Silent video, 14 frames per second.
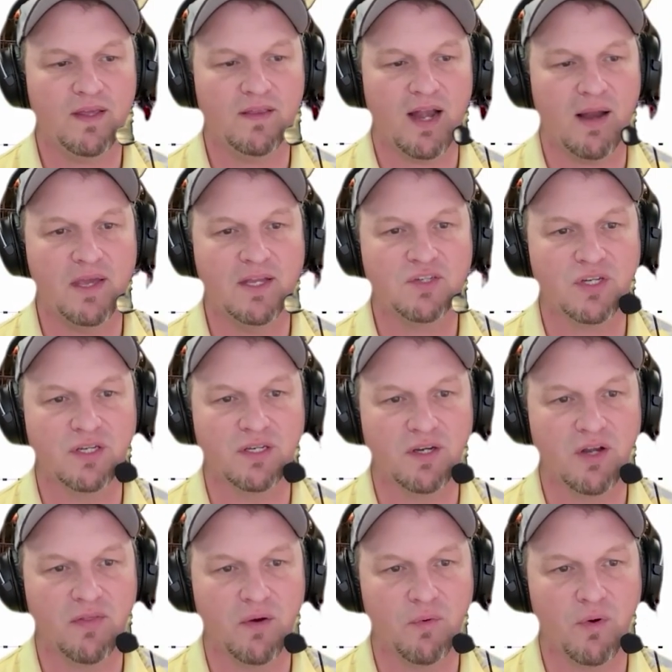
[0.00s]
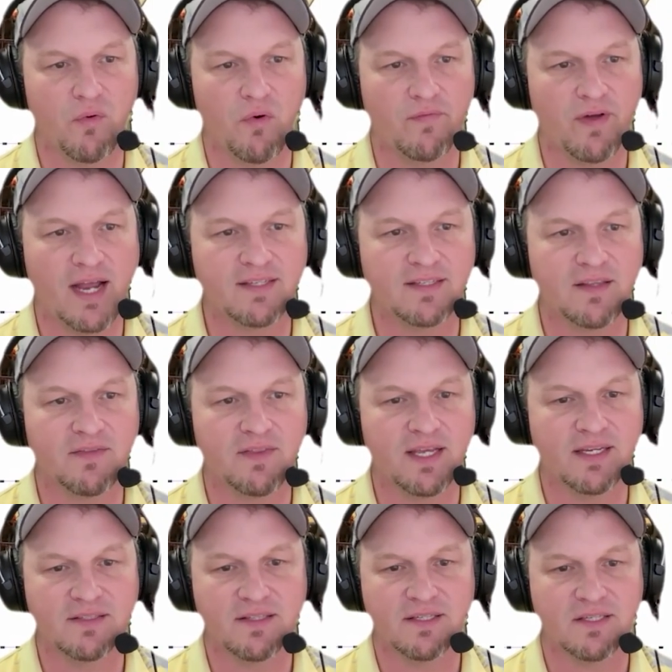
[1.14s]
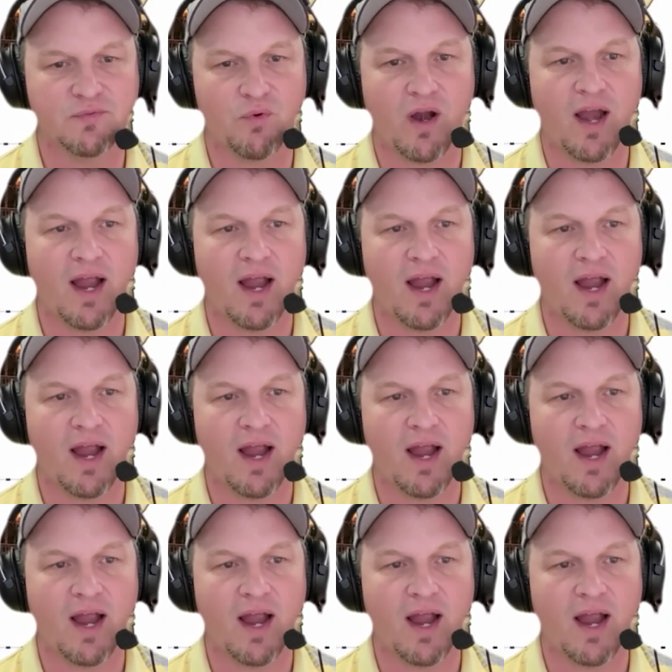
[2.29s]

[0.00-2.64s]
that I mentioned, that we were revising things, this is where I